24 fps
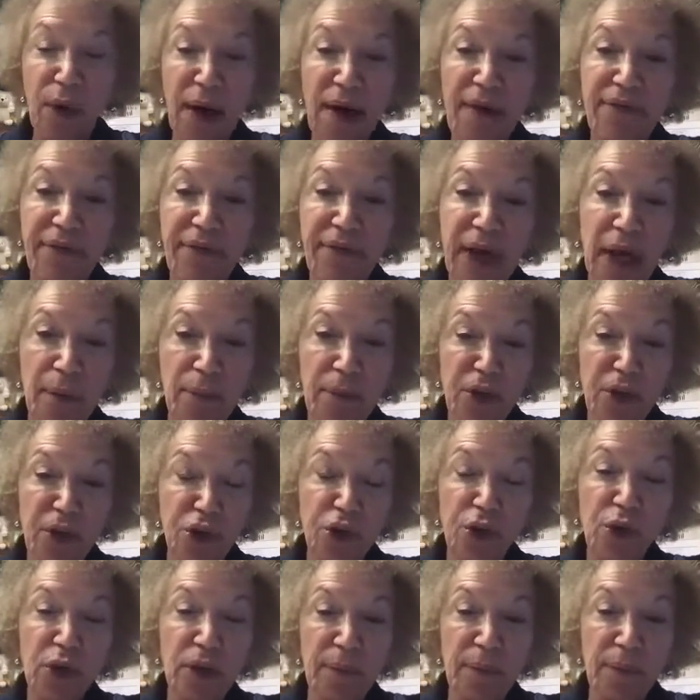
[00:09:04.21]
Raphael
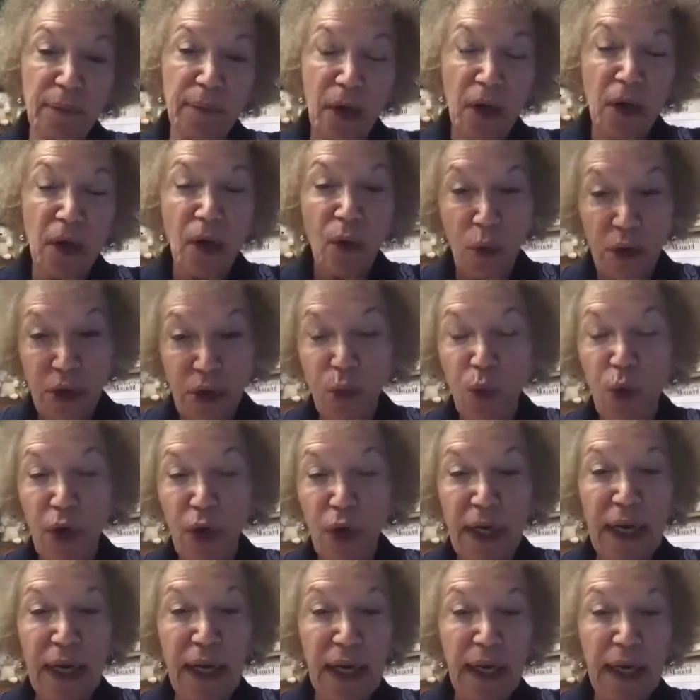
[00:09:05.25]
Meshulam was
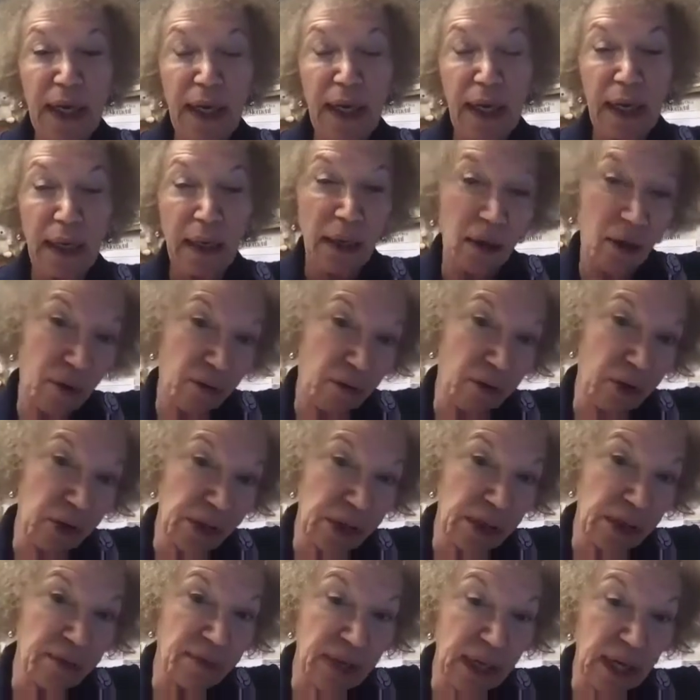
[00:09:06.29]
working in the
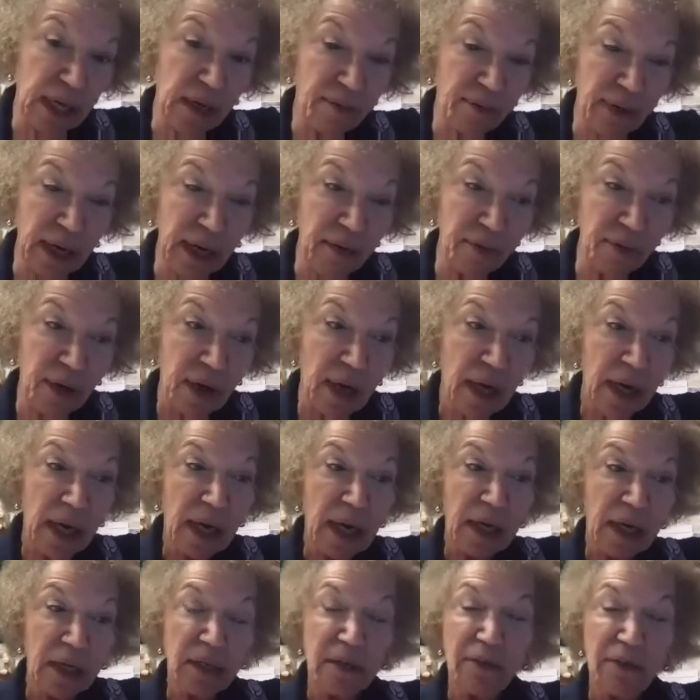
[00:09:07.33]
University of Tel Aviv,
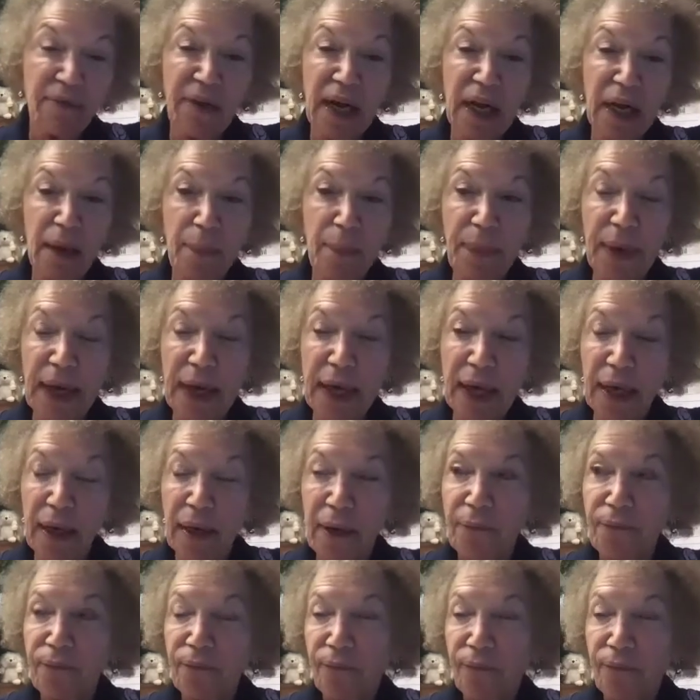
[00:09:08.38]
developing
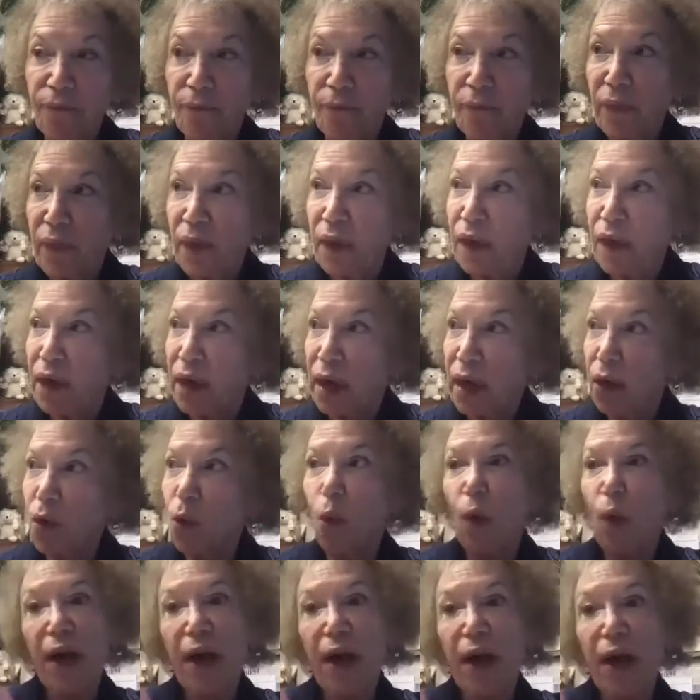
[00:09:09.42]
an
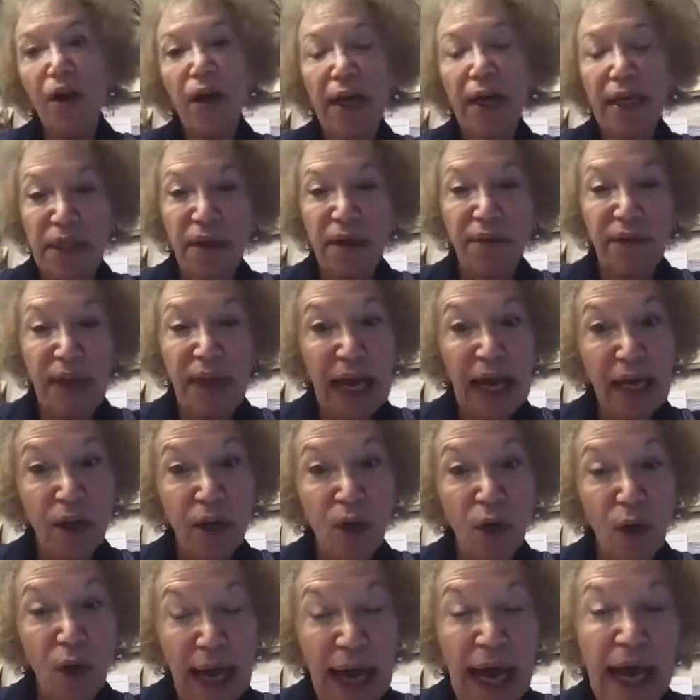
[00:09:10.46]
awareness of the
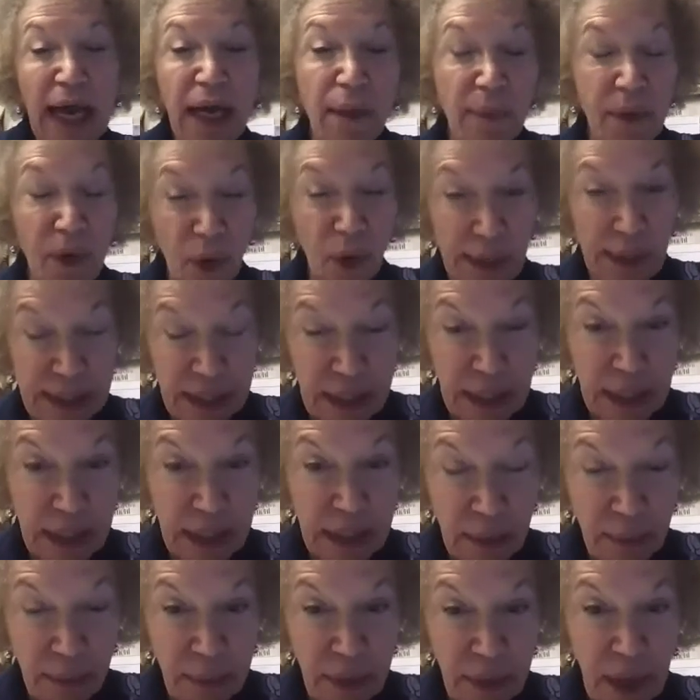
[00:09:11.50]
endocannabinoid
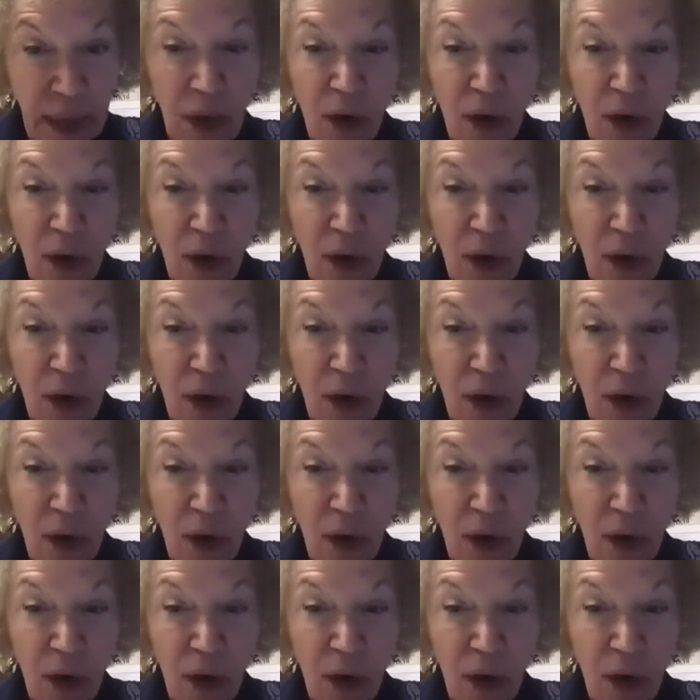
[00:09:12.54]
system,